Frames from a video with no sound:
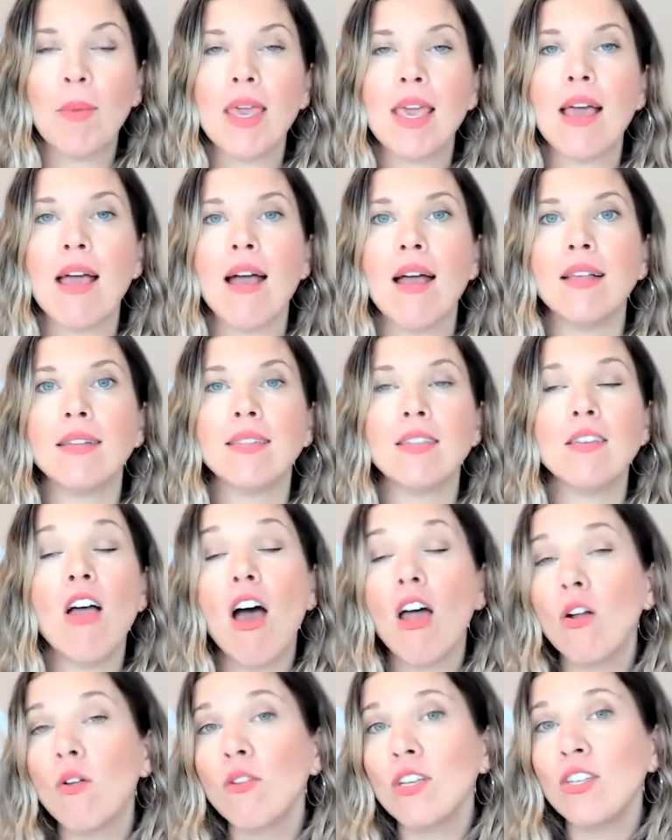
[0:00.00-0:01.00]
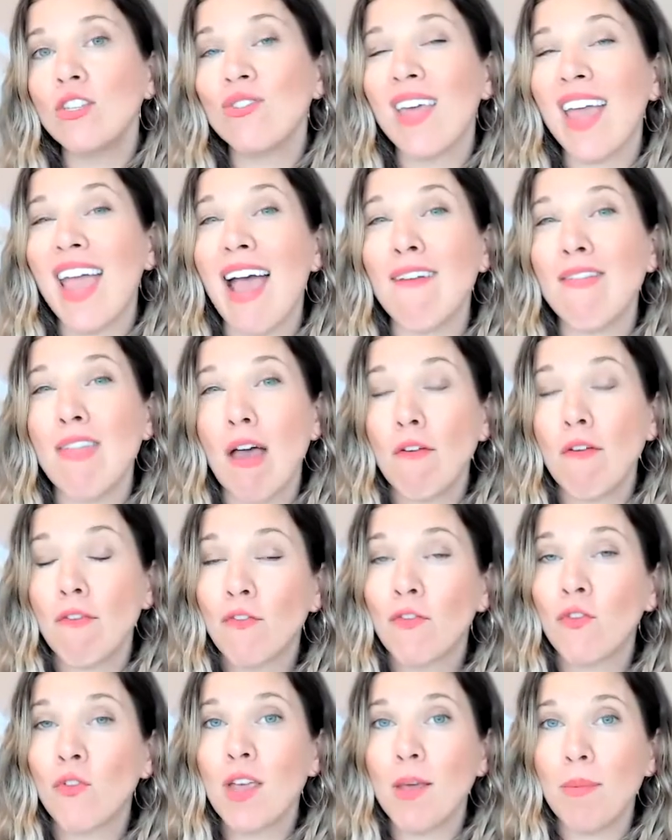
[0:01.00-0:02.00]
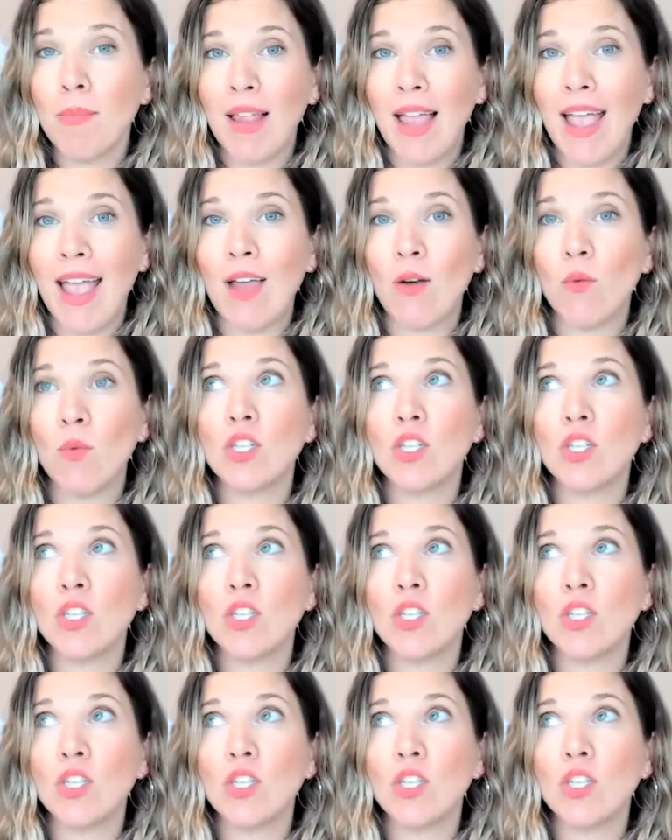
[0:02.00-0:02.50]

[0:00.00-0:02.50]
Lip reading: because not only do they have that free plan,